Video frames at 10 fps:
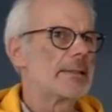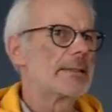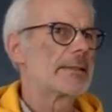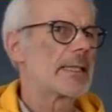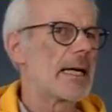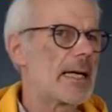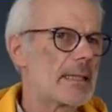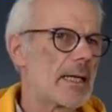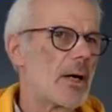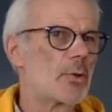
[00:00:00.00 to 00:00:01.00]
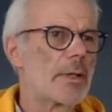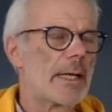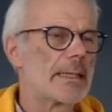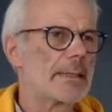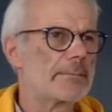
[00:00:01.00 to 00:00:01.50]
that are
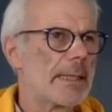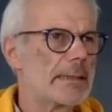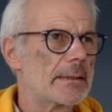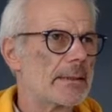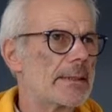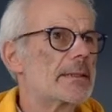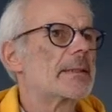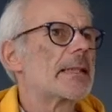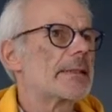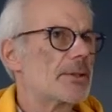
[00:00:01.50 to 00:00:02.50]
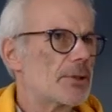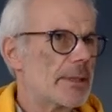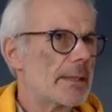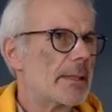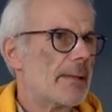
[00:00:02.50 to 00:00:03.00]
outlining basically a
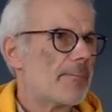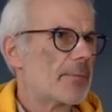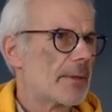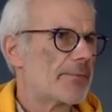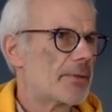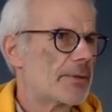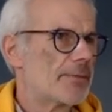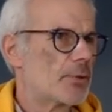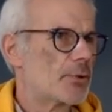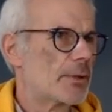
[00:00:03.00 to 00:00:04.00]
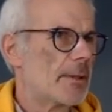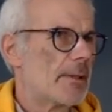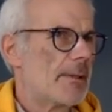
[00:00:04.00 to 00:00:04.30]
strategy for the future.